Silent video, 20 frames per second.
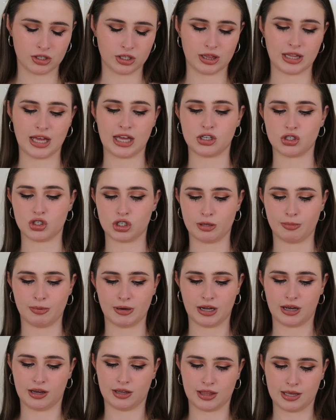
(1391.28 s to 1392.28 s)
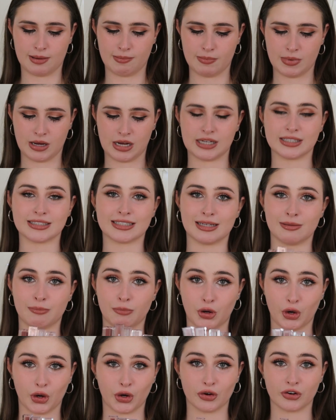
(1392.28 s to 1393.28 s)
then Jupiter, then Mars, then
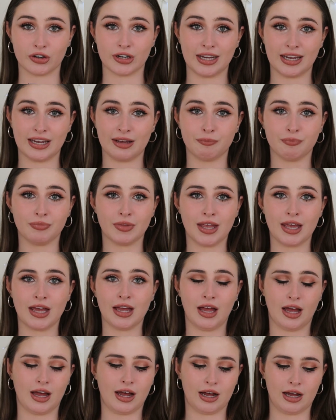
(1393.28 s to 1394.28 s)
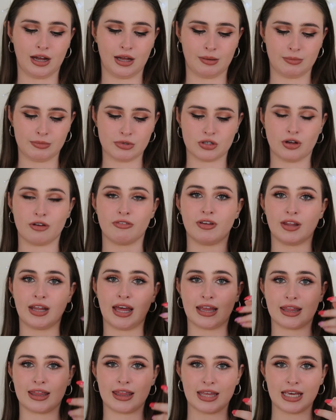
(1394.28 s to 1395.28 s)
Mercury. So I feel
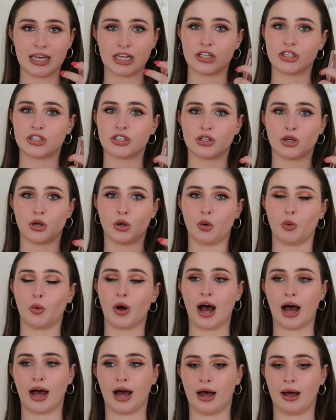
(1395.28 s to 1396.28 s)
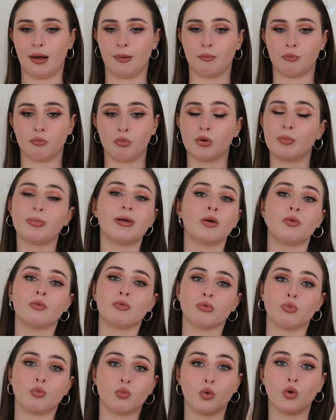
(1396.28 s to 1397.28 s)
like these two will be
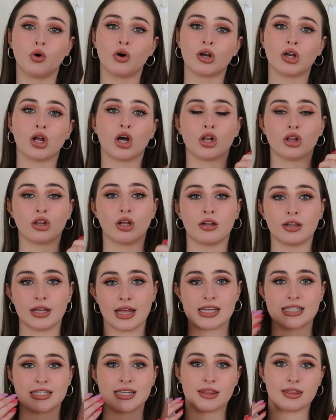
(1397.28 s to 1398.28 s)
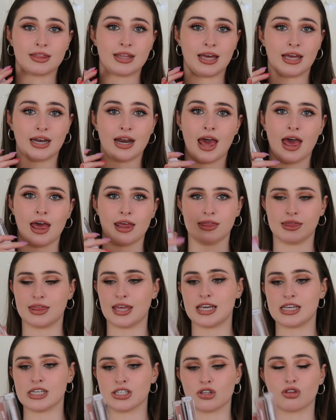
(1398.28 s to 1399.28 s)
worn a lot less than
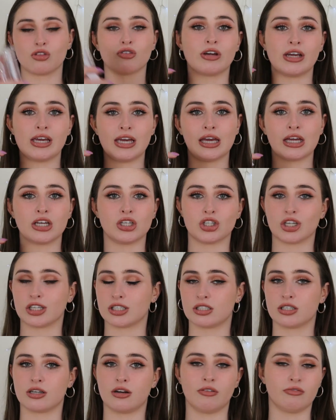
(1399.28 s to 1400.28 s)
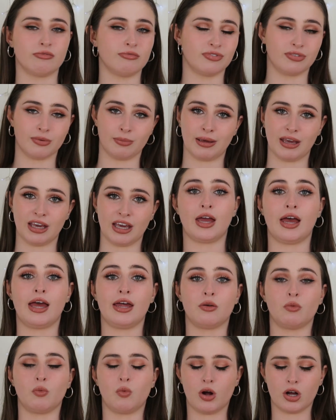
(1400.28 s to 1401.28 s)
these 3, just for me
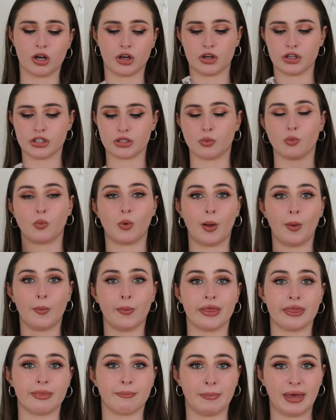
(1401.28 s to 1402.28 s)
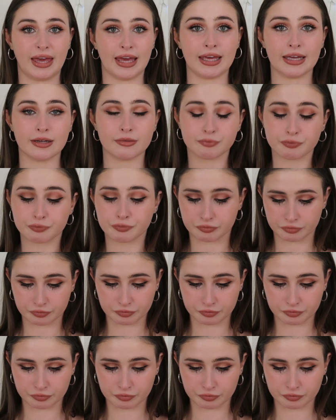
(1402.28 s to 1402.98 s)
and what goes well with me.